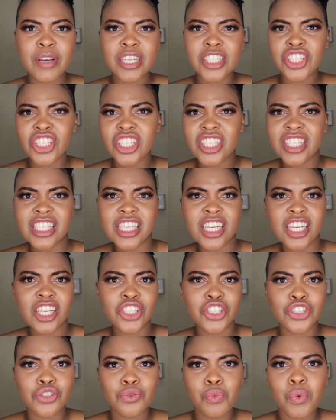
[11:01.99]
it just
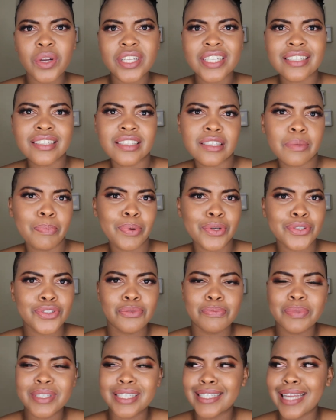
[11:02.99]
didn't do what it's supposed
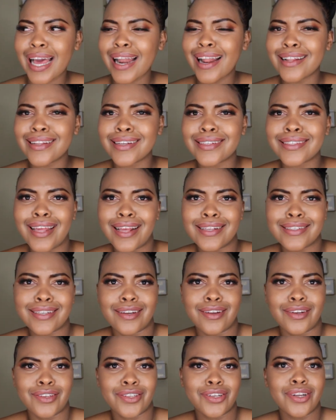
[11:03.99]
to be done, and the things
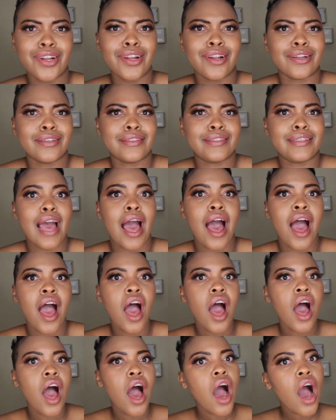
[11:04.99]
on it didn't and the
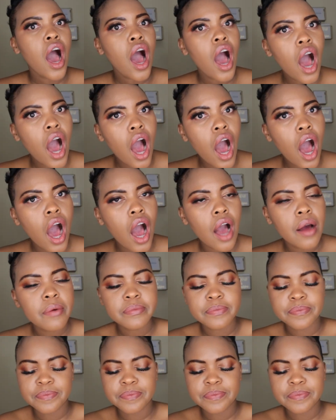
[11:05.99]
ha!